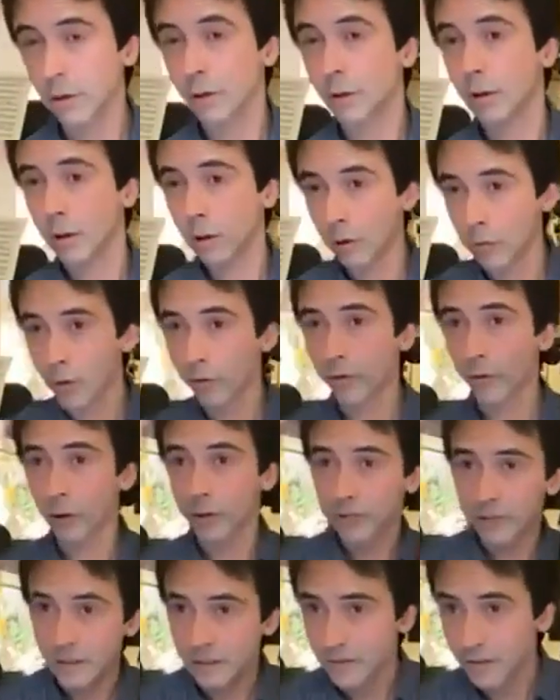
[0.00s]
lower
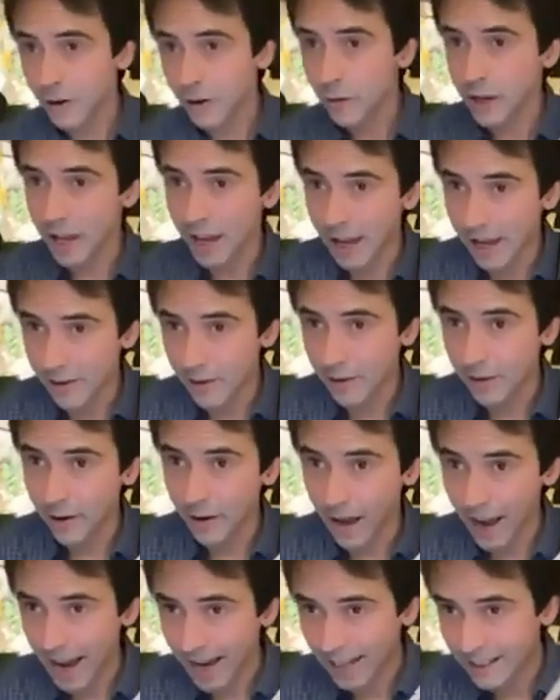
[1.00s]
voice is very
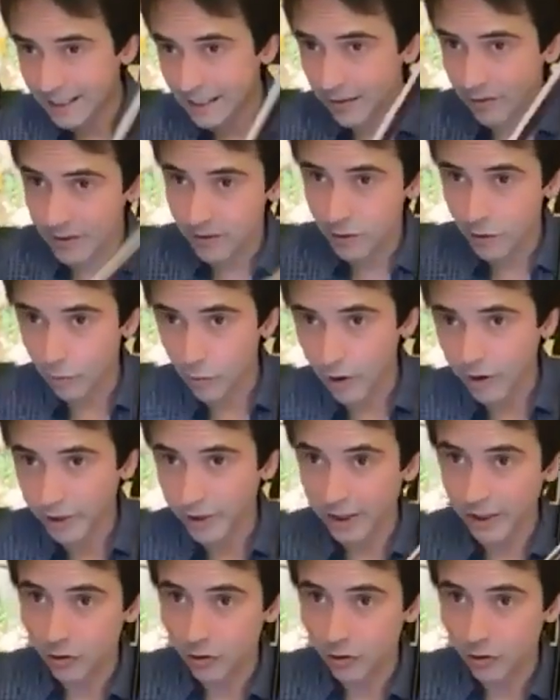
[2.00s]
active, is the one that